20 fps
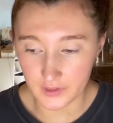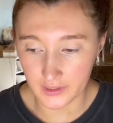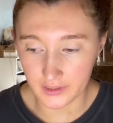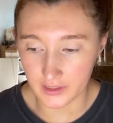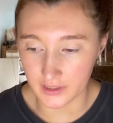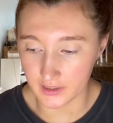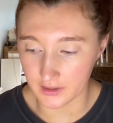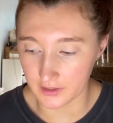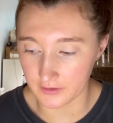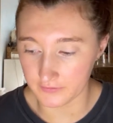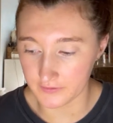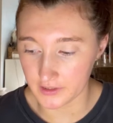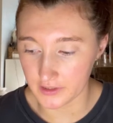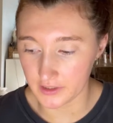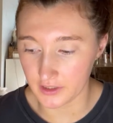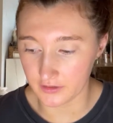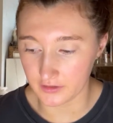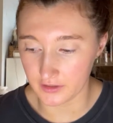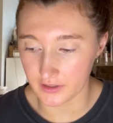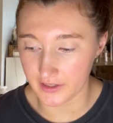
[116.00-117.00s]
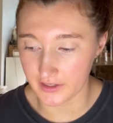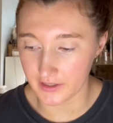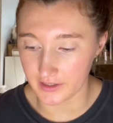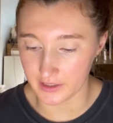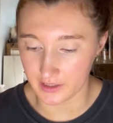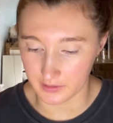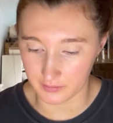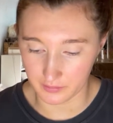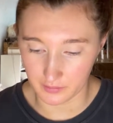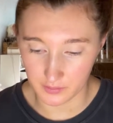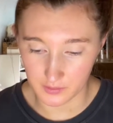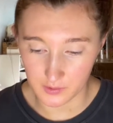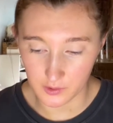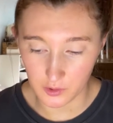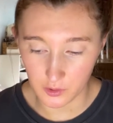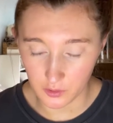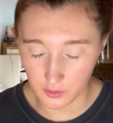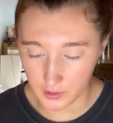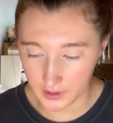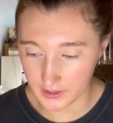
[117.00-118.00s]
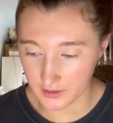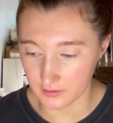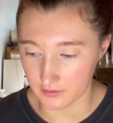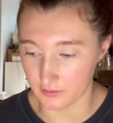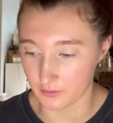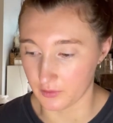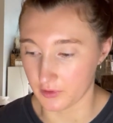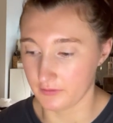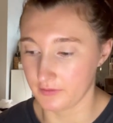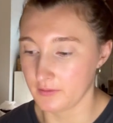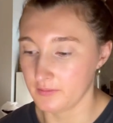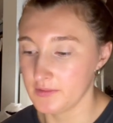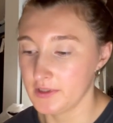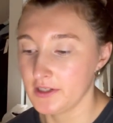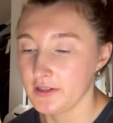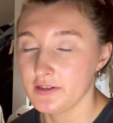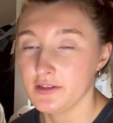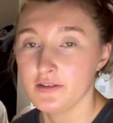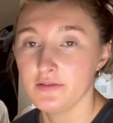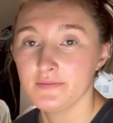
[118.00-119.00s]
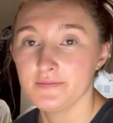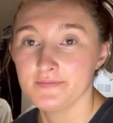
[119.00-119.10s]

I lifted yesterday and I'm quite sore from that.